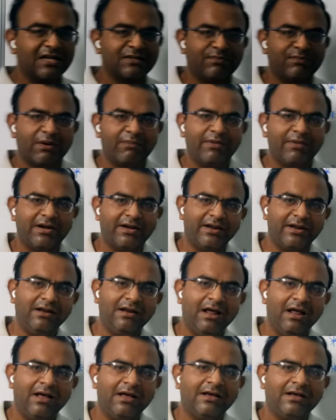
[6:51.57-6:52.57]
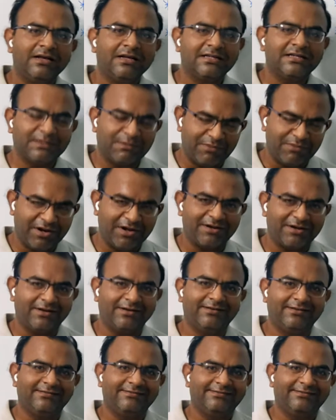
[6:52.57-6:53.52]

experiment in some detail.